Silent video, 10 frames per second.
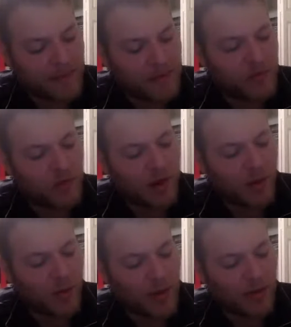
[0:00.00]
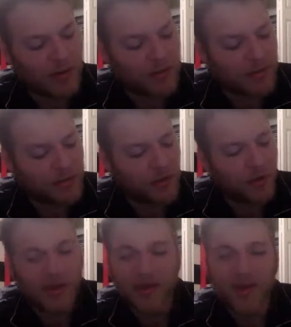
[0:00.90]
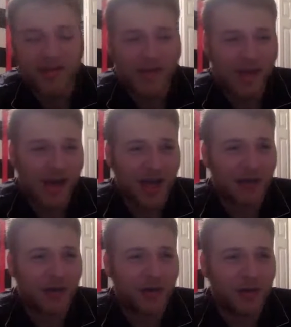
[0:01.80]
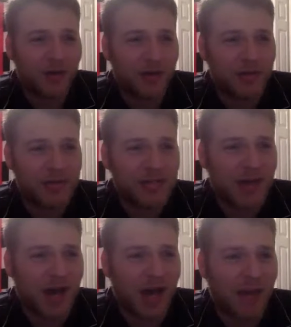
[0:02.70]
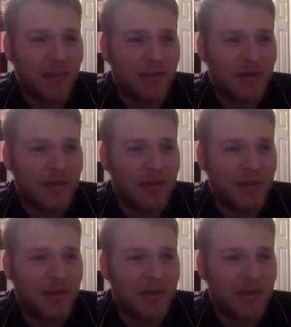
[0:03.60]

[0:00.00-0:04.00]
"You are welcome." So they had a good time.